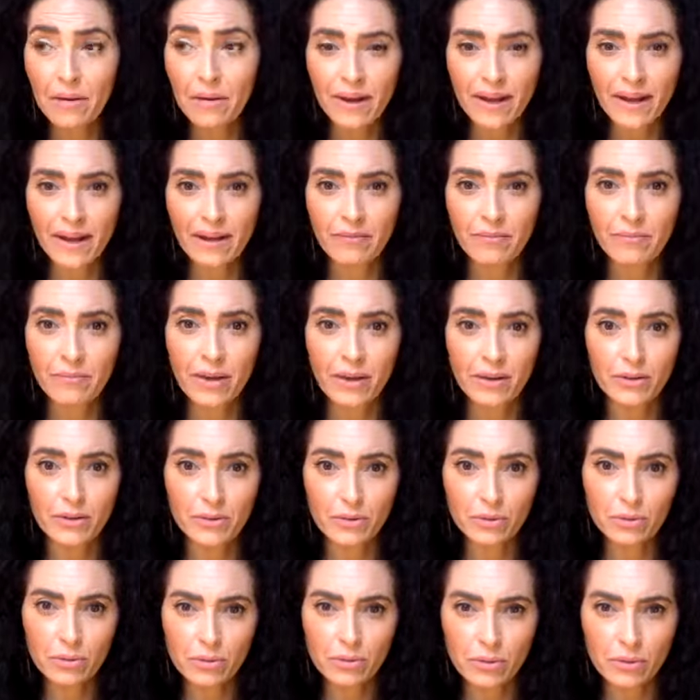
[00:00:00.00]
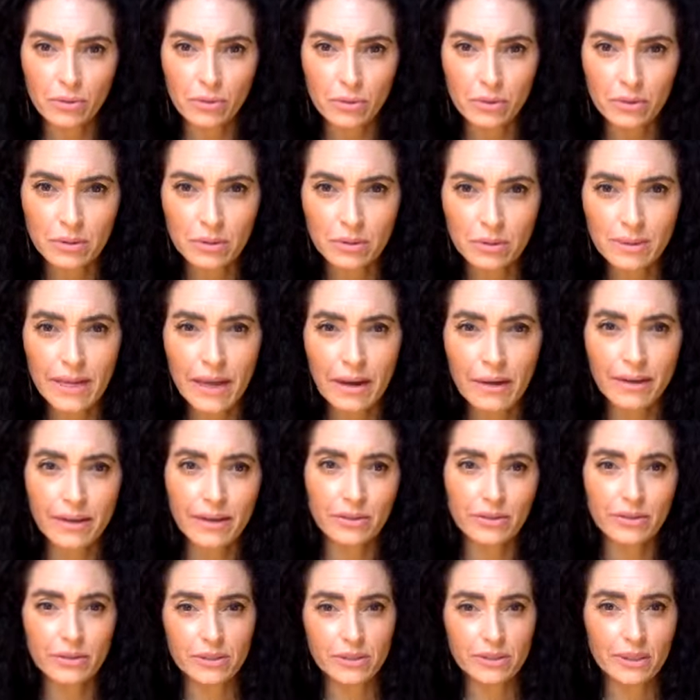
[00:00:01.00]
I have better tools. Now I
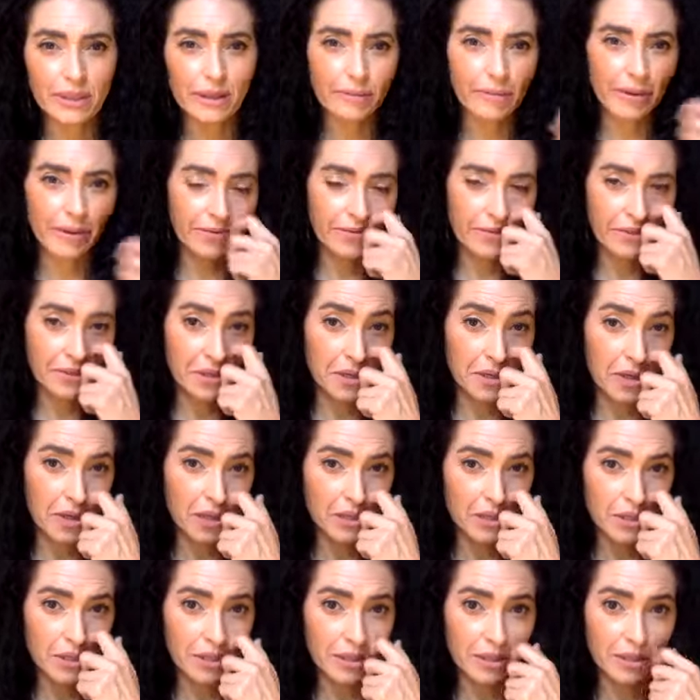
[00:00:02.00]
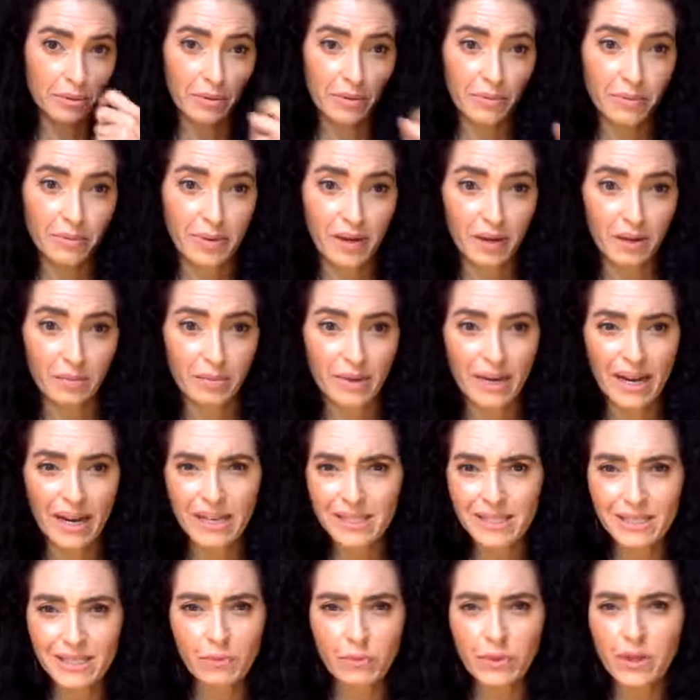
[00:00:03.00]
understand my physiology a little bit better, but I
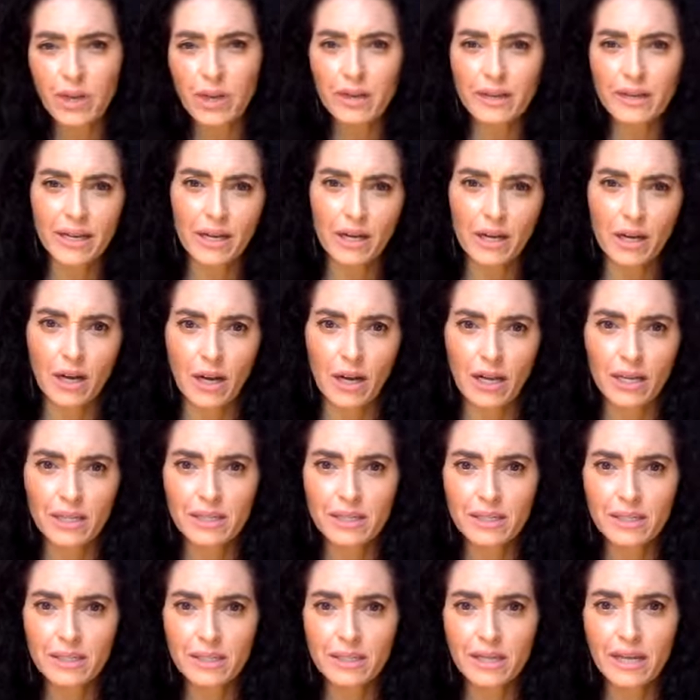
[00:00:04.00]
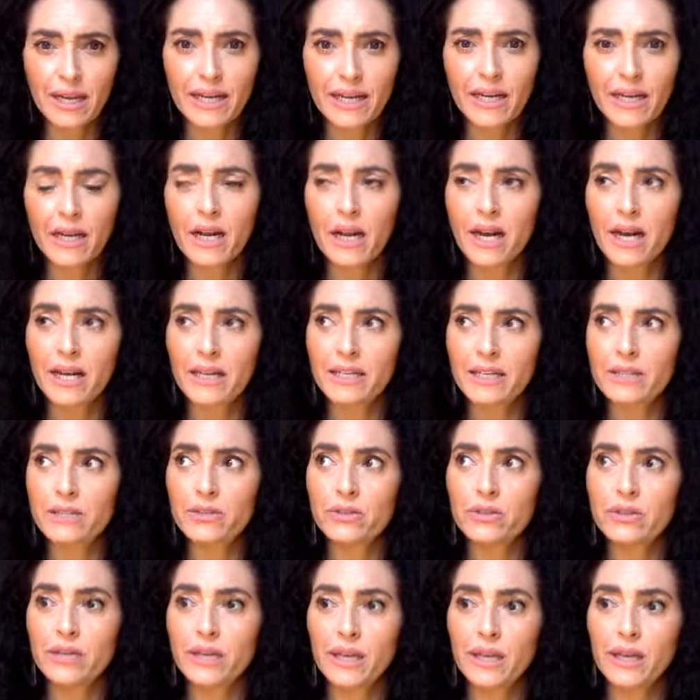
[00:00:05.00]
still, we all get caught. I got caught
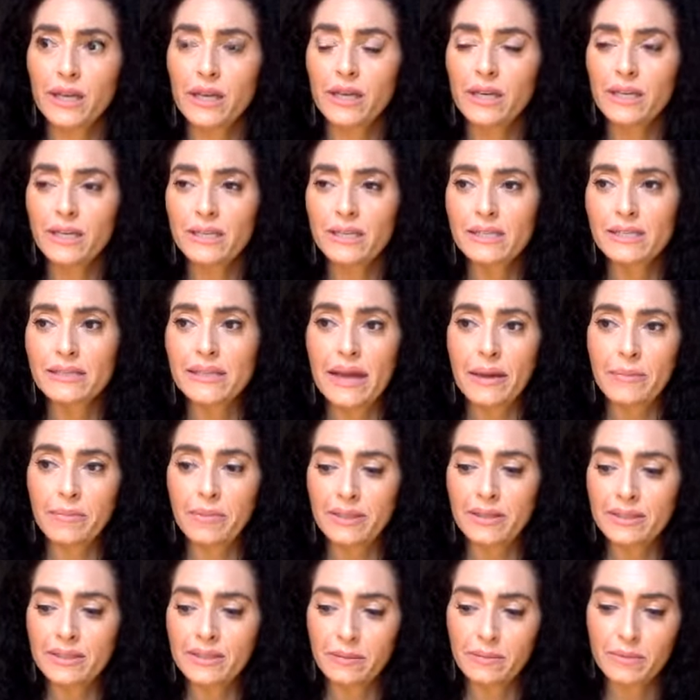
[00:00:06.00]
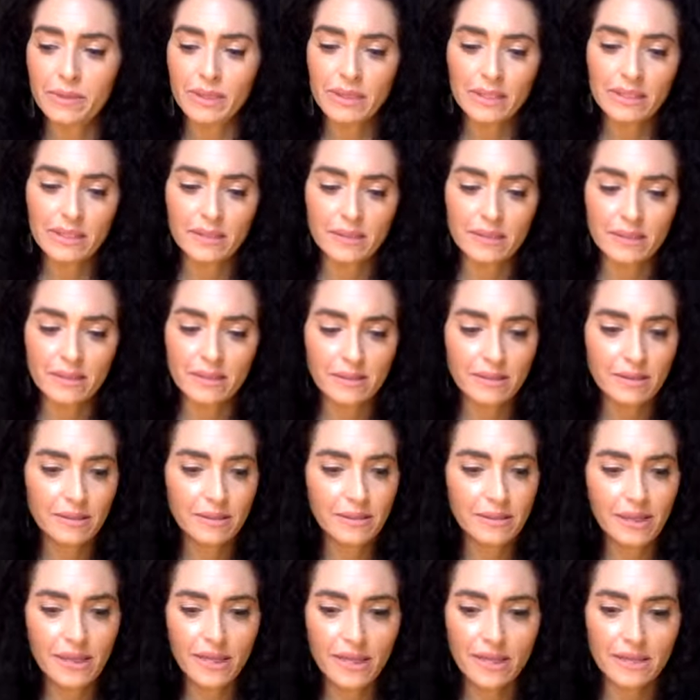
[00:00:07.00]
yesterday snapping at somebody because
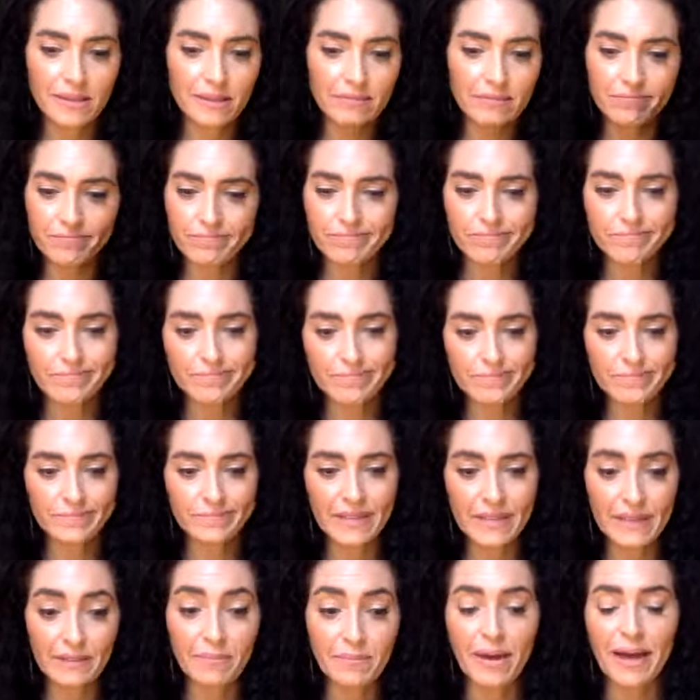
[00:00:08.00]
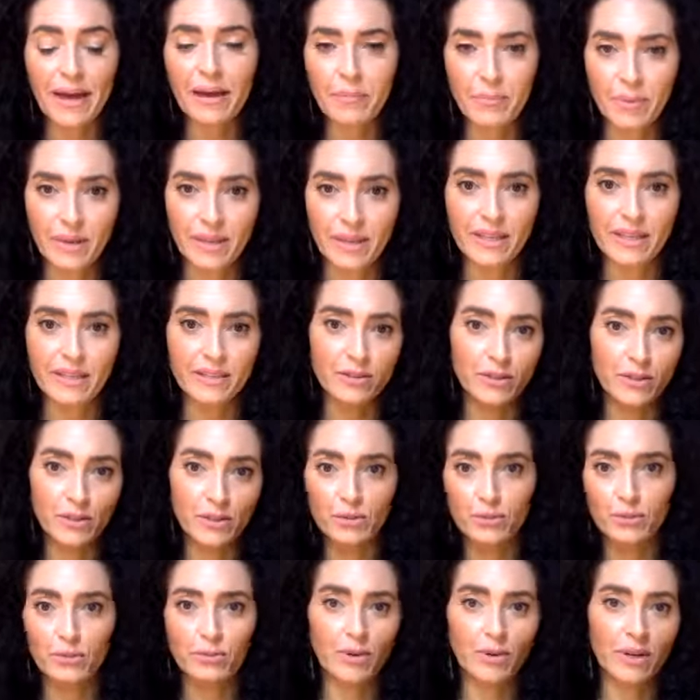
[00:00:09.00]
they didn't, in my opinion,
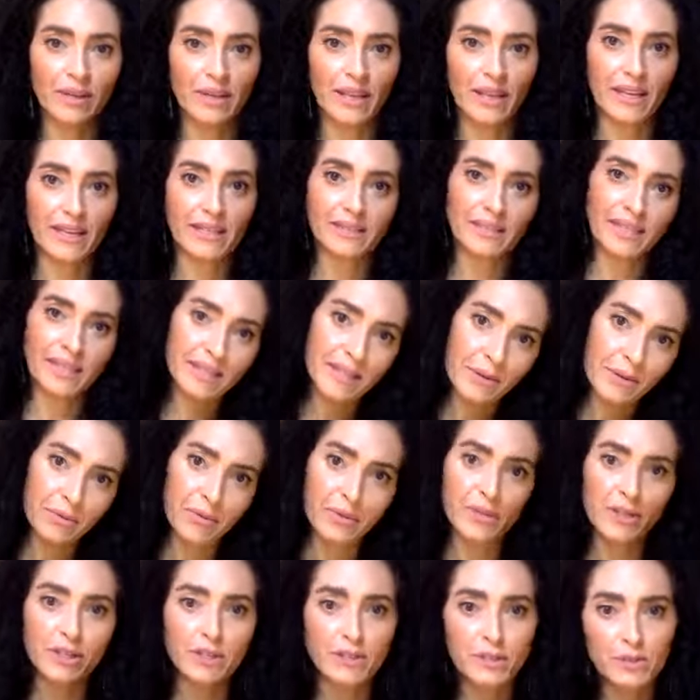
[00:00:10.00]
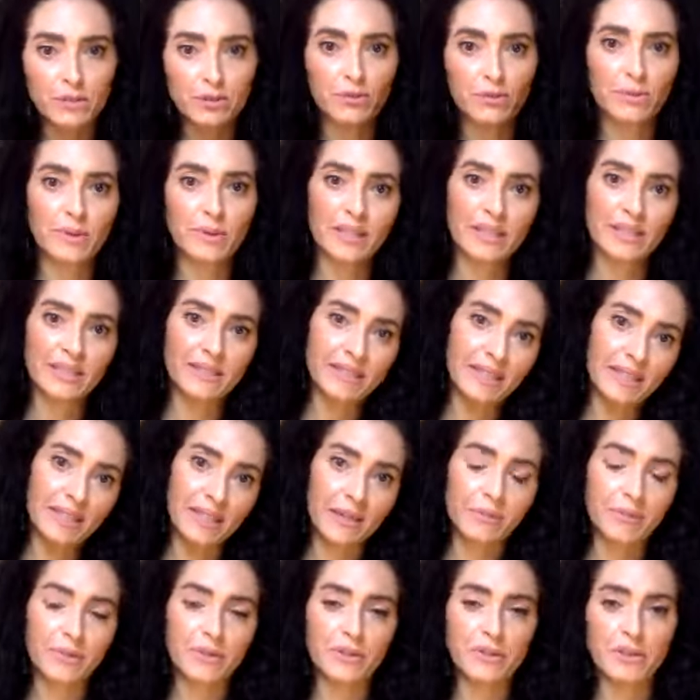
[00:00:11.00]
do what they said they were going to do when they said
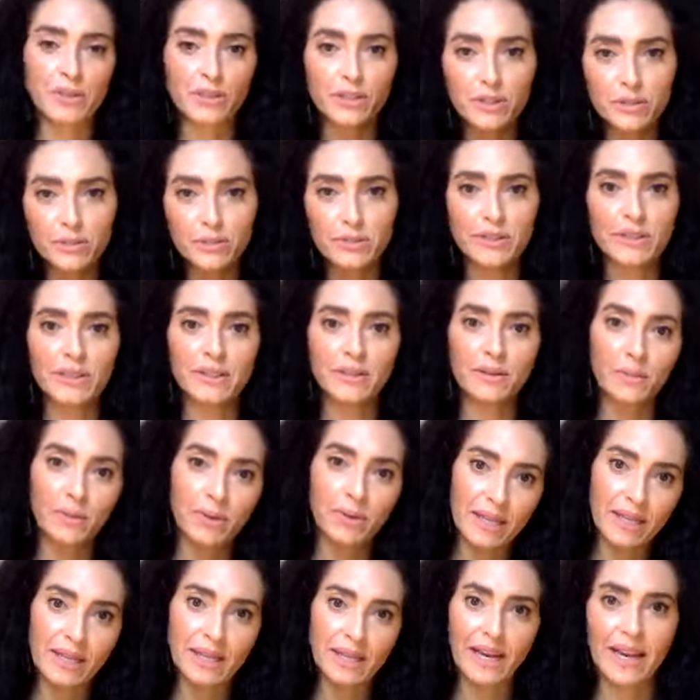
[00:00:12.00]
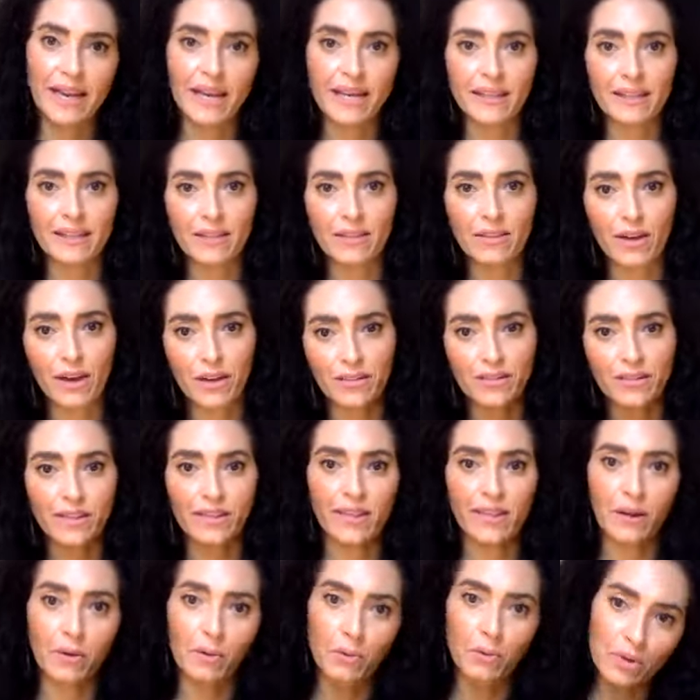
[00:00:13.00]
they were going to do it in the way that I had thought that
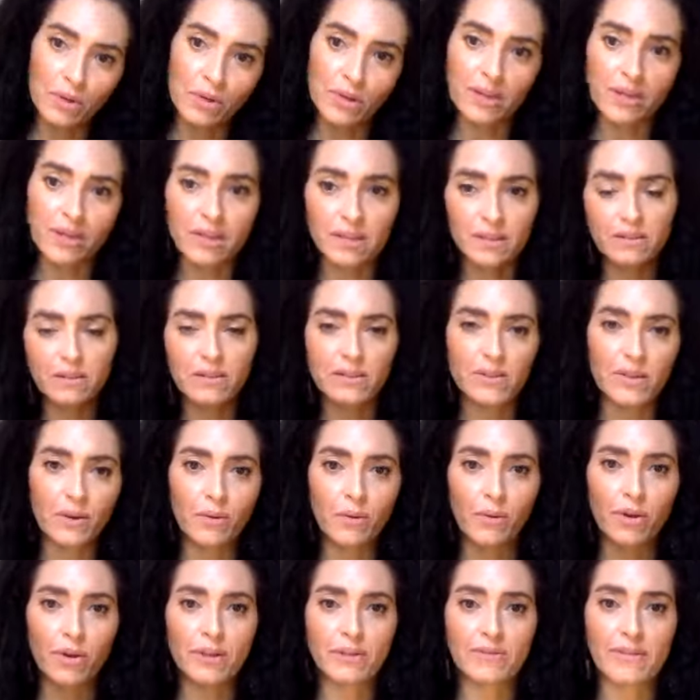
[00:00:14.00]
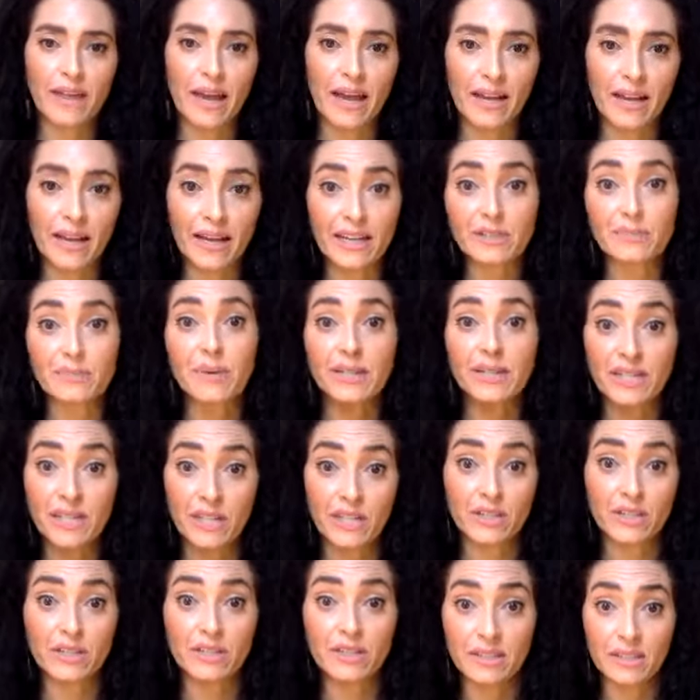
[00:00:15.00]
they would. And, you know, all of that.
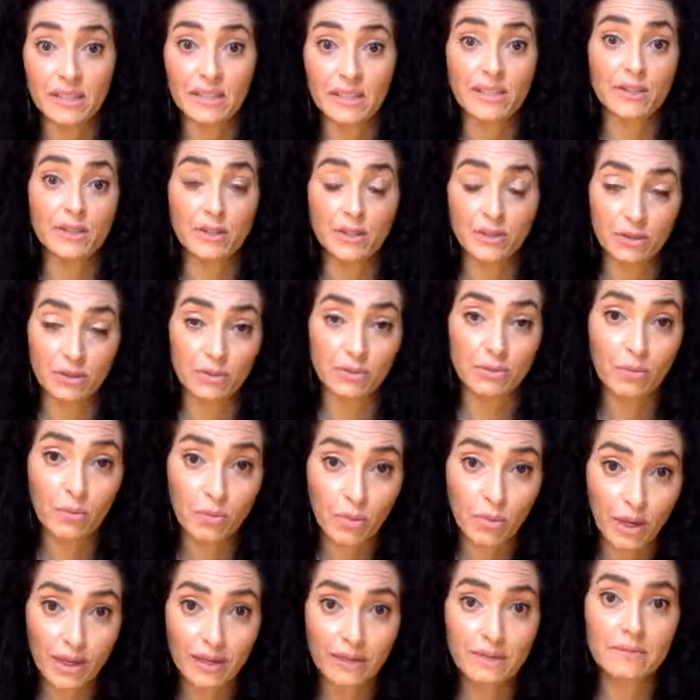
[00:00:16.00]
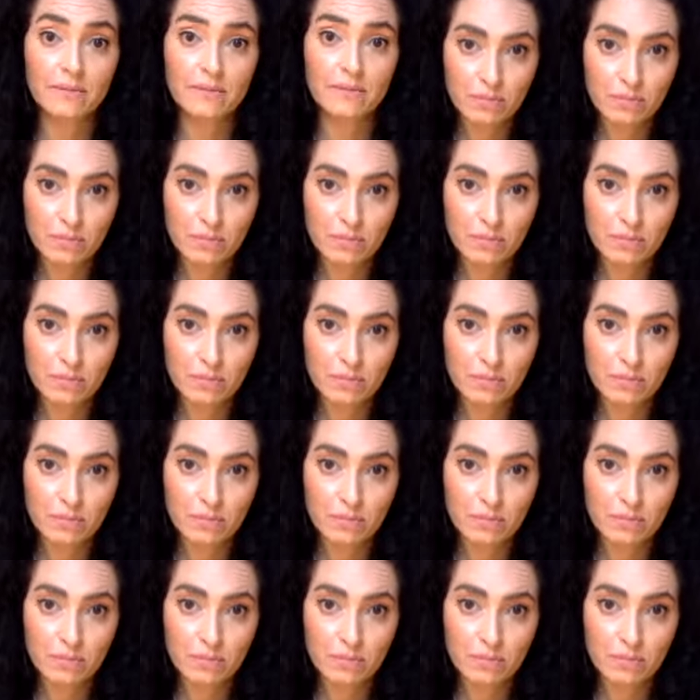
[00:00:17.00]
Expectations lead to what?